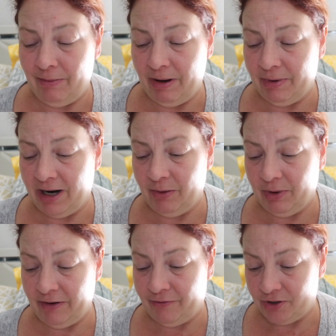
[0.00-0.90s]
on my body
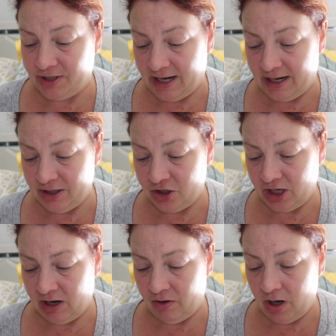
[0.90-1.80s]
when I first got out of the
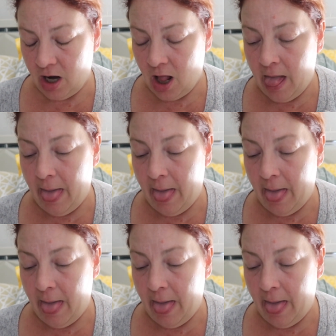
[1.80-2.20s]
shower.